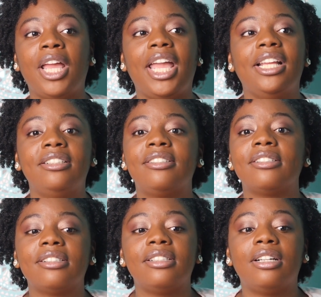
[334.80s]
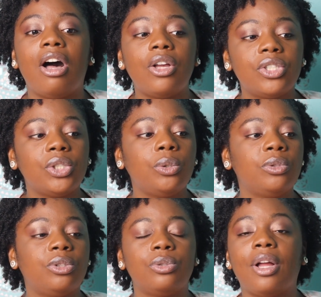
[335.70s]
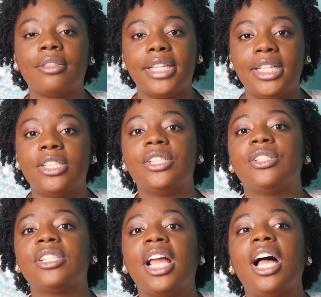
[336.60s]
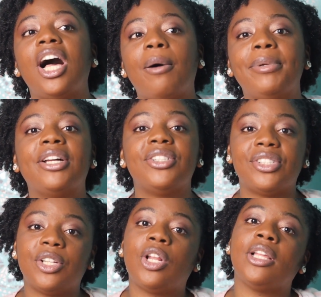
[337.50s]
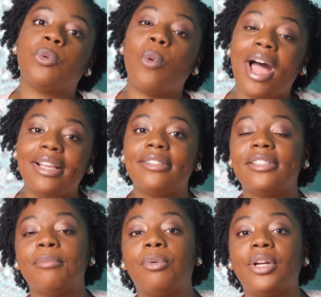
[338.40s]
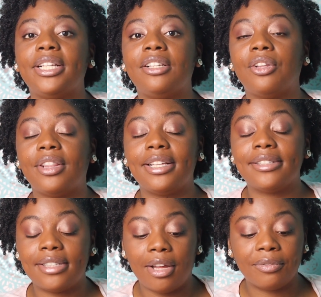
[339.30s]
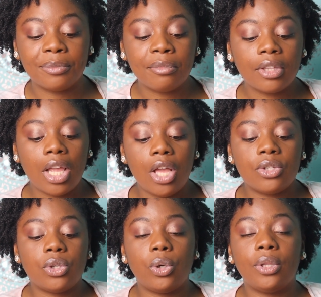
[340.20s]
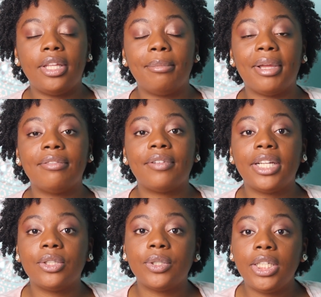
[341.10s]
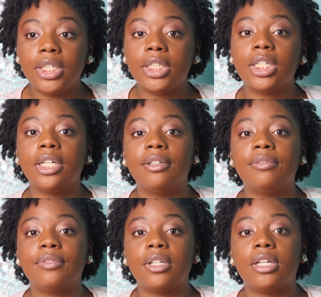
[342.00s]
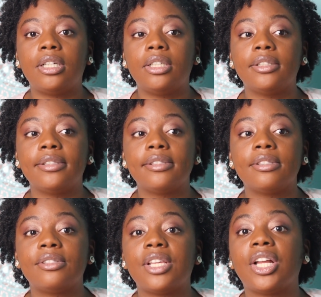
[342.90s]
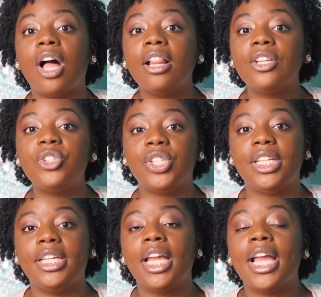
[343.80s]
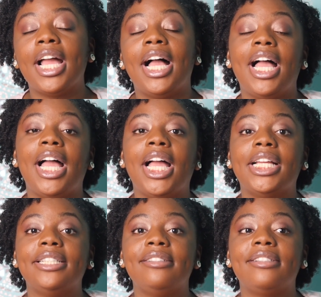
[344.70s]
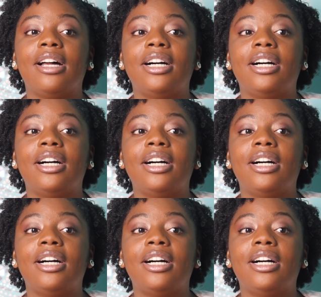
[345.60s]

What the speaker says: it also throughout the years helped me understand like why is this important and all that stuff. So then my final year of psychology, and